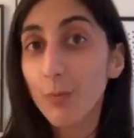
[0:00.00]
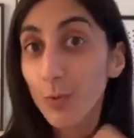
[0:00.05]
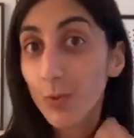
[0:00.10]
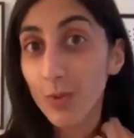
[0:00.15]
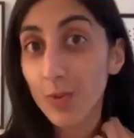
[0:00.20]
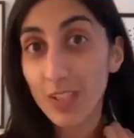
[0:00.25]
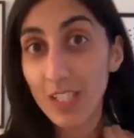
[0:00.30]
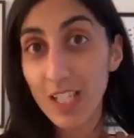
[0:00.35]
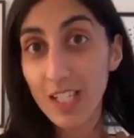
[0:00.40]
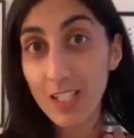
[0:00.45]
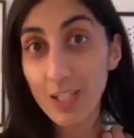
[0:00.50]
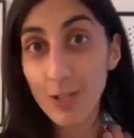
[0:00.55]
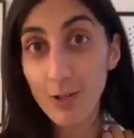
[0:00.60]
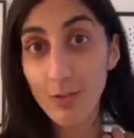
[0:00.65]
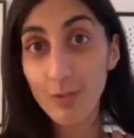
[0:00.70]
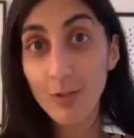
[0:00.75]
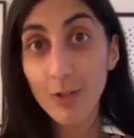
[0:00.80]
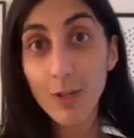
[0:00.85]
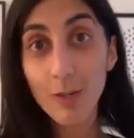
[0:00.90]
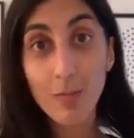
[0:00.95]
walked into
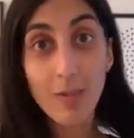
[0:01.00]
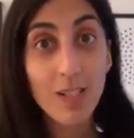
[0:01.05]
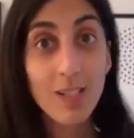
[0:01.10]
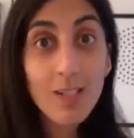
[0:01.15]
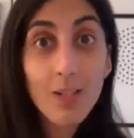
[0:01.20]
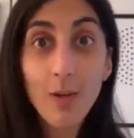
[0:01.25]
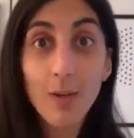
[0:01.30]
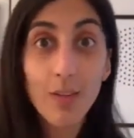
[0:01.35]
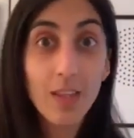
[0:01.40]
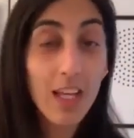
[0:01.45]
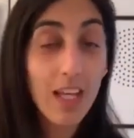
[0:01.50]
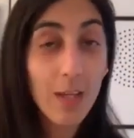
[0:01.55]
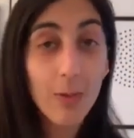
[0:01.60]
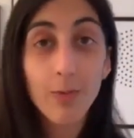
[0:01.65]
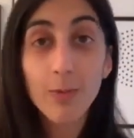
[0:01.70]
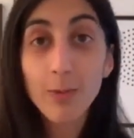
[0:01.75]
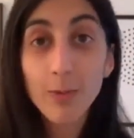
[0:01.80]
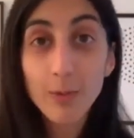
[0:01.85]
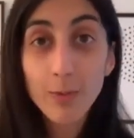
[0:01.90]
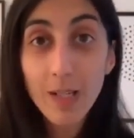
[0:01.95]
a room, and so they
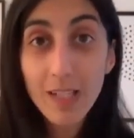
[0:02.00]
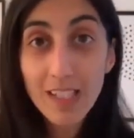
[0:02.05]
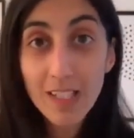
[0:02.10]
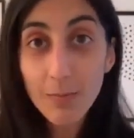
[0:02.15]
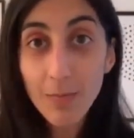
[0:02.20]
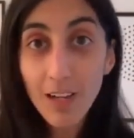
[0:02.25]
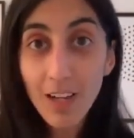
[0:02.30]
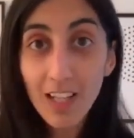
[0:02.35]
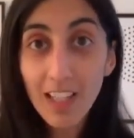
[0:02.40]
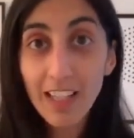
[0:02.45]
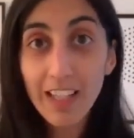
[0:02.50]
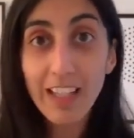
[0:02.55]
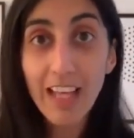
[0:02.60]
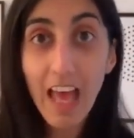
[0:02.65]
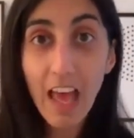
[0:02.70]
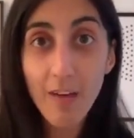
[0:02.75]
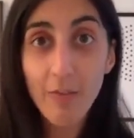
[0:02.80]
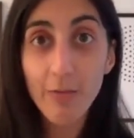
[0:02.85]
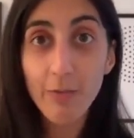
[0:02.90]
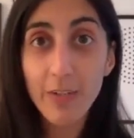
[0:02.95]
were always
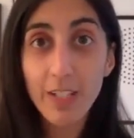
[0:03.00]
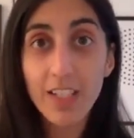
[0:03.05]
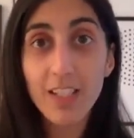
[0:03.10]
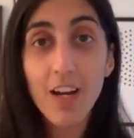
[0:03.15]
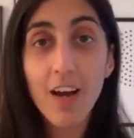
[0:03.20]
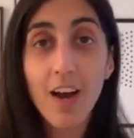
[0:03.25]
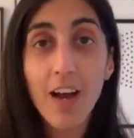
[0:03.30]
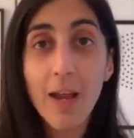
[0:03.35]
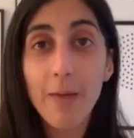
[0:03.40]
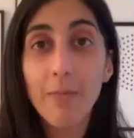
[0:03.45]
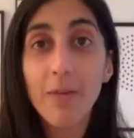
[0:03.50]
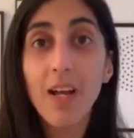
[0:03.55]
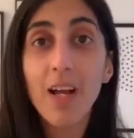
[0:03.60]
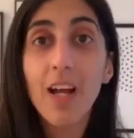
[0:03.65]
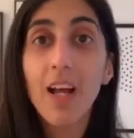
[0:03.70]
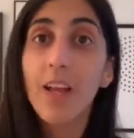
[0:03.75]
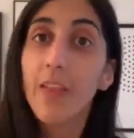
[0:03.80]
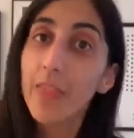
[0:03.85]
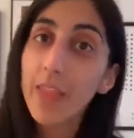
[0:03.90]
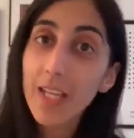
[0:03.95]
smiling every time
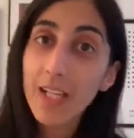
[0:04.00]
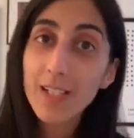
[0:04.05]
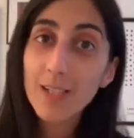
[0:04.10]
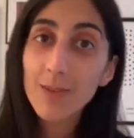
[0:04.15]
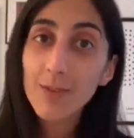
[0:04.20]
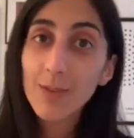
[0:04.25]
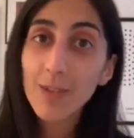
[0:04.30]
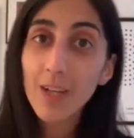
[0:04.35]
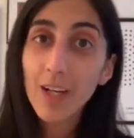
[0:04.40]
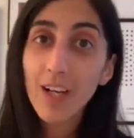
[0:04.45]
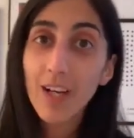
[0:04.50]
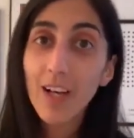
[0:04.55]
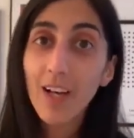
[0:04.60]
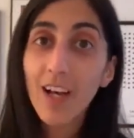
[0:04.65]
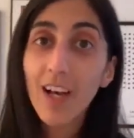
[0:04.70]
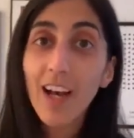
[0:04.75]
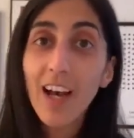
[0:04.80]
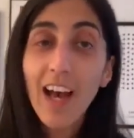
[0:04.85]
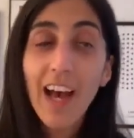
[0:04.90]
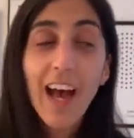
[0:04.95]
they saw
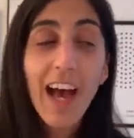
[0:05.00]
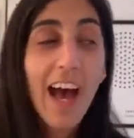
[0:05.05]
her.